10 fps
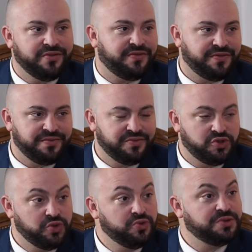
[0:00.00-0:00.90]
of
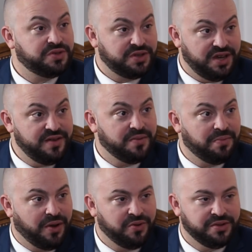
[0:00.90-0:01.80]
Jews here in
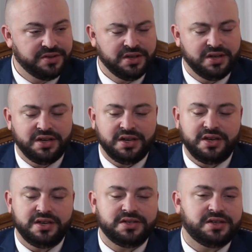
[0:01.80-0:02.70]
Poland
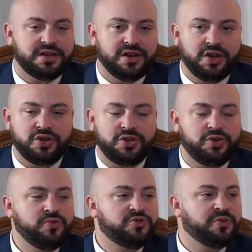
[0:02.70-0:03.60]
is a
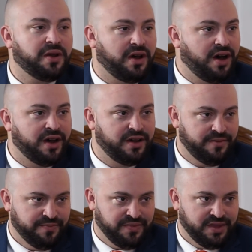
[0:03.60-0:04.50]
huge amount higher
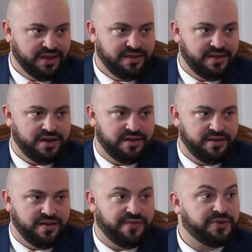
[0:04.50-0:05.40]

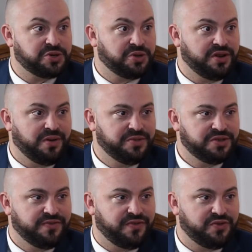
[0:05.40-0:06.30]
than the official
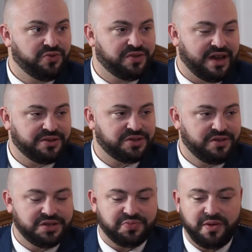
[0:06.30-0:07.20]
numbers of a few
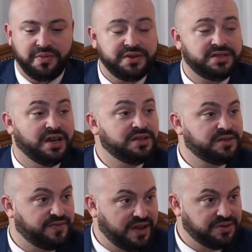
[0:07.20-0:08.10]
thousand. There's probably tens
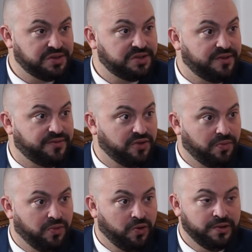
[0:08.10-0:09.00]
of thousands, if not
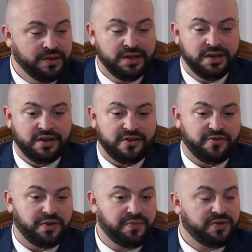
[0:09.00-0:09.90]
more,
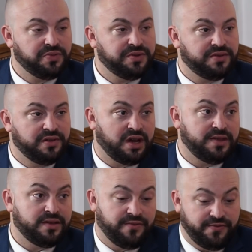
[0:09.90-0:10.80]
of people with
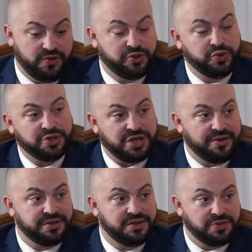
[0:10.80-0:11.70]
either full Jewish
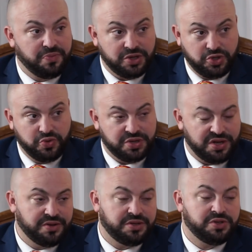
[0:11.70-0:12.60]
heritage, mixed Jewish
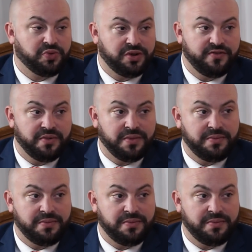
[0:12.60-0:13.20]
heritage, or whatever it may